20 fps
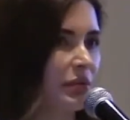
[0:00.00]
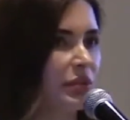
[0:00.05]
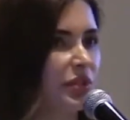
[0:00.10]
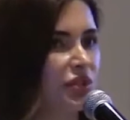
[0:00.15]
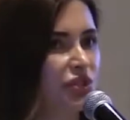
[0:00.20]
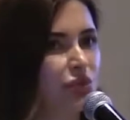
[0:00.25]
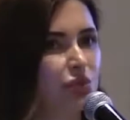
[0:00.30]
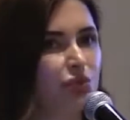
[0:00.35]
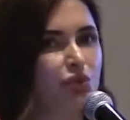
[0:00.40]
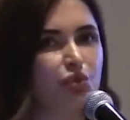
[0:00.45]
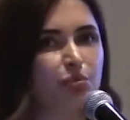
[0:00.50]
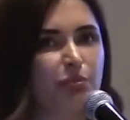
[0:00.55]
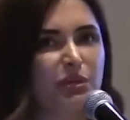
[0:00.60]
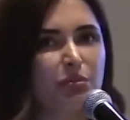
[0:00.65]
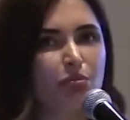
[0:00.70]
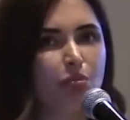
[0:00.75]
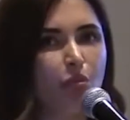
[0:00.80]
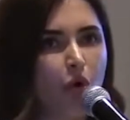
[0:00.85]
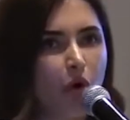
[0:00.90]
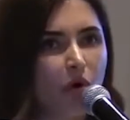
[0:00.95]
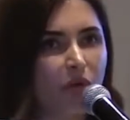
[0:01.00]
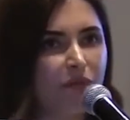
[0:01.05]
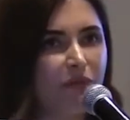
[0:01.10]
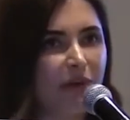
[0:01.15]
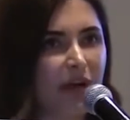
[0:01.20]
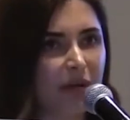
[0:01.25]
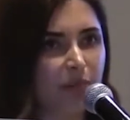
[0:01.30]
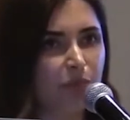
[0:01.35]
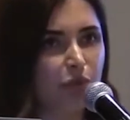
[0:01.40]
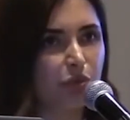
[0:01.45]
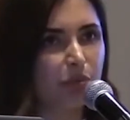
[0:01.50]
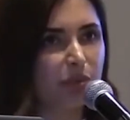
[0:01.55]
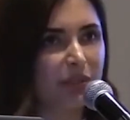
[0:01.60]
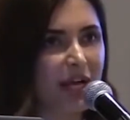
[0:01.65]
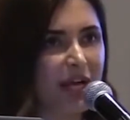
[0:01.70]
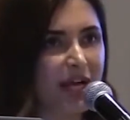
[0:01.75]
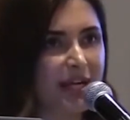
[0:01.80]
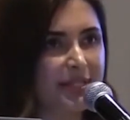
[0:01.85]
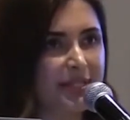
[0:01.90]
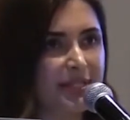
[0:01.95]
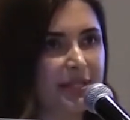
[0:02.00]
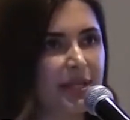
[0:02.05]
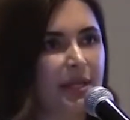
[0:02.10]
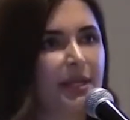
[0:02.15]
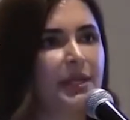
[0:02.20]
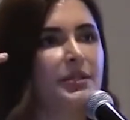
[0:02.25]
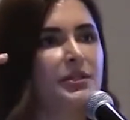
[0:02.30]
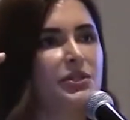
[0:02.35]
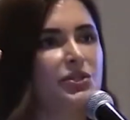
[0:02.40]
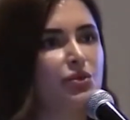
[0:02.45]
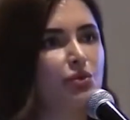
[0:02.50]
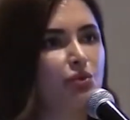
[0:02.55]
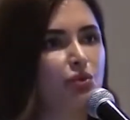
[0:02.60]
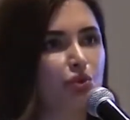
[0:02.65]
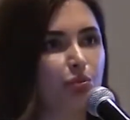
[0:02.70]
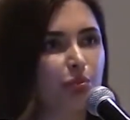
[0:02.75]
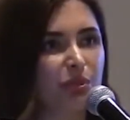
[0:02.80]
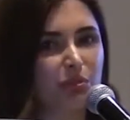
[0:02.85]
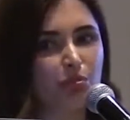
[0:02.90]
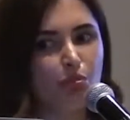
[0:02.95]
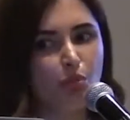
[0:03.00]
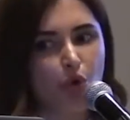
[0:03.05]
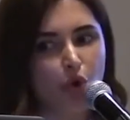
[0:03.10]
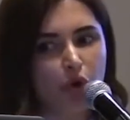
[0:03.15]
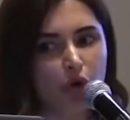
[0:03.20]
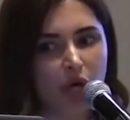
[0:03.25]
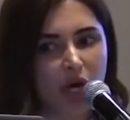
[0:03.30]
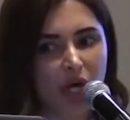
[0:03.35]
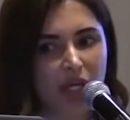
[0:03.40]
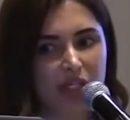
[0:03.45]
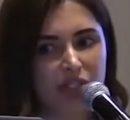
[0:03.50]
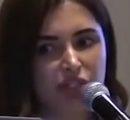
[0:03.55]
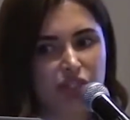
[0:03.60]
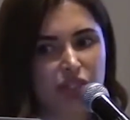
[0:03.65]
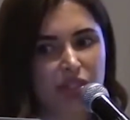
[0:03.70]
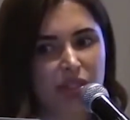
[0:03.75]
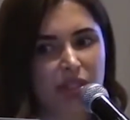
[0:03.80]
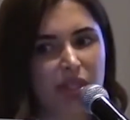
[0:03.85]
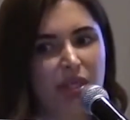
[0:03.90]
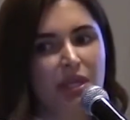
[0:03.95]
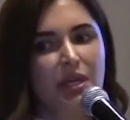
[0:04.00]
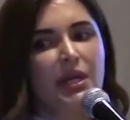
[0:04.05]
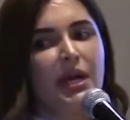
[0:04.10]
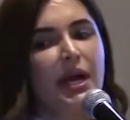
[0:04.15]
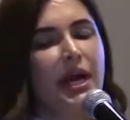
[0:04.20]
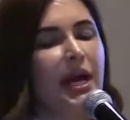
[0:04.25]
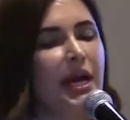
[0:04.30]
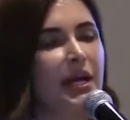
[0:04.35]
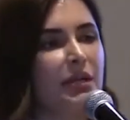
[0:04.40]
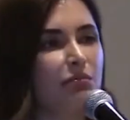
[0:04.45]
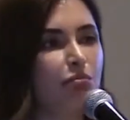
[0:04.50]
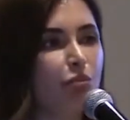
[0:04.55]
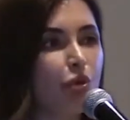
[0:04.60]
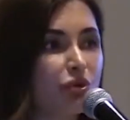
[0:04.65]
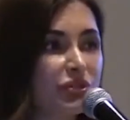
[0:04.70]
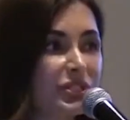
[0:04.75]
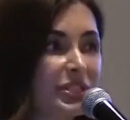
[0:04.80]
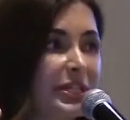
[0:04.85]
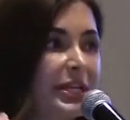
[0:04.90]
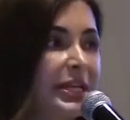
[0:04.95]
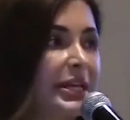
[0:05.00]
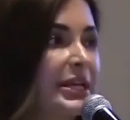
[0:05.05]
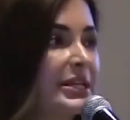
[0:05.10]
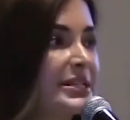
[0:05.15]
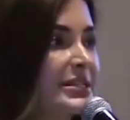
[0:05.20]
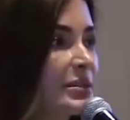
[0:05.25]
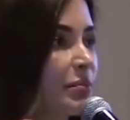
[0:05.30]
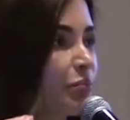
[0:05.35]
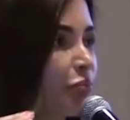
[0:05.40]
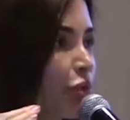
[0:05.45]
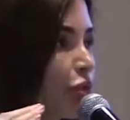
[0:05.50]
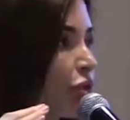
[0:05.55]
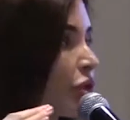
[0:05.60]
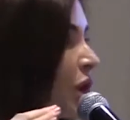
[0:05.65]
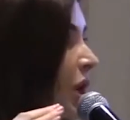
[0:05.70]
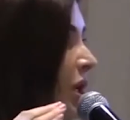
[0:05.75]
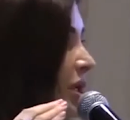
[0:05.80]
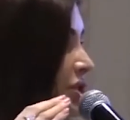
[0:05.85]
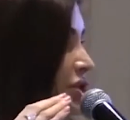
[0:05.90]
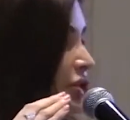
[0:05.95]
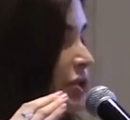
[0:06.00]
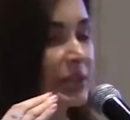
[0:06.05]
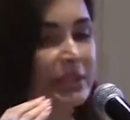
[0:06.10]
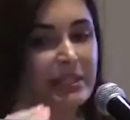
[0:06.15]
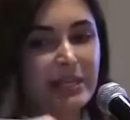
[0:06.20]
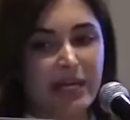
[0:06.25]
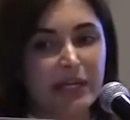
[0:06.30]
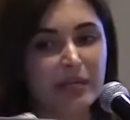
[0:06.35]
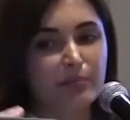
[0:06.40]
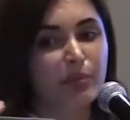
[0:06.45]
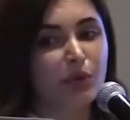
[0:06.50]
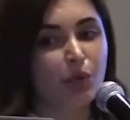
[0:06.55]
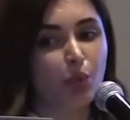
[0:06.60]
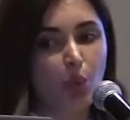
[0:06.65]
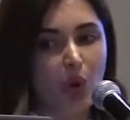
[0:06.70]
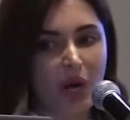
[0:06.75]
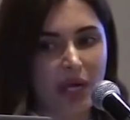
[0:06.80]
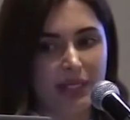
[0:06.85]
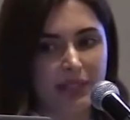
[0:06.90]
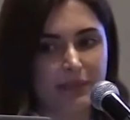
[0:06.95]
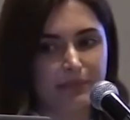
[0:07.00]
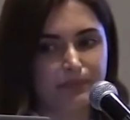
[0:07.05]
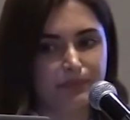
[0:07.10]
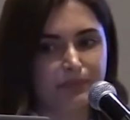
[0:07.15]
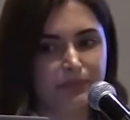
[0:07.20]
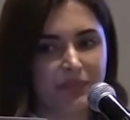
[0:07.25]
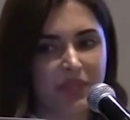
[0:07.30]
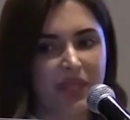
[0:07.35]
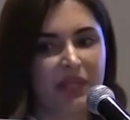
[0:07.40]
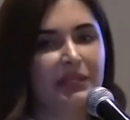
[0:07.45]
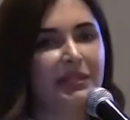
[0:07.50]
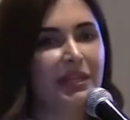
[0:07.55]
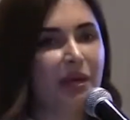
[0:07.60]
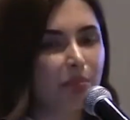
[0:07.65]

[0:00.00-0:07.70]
There's going to be more fibroblast, there's going to be more collagen, and mostly it's the pro-collagen type 1.